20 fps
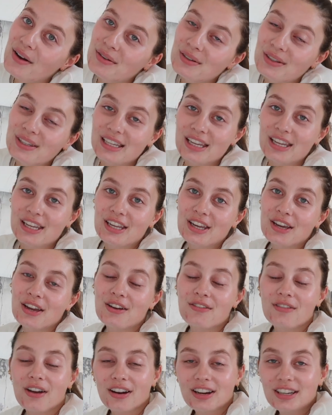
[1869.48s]
I will
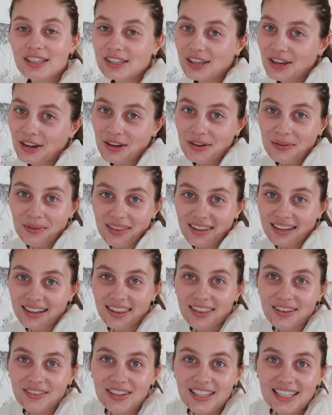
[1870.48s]
see you very soon with another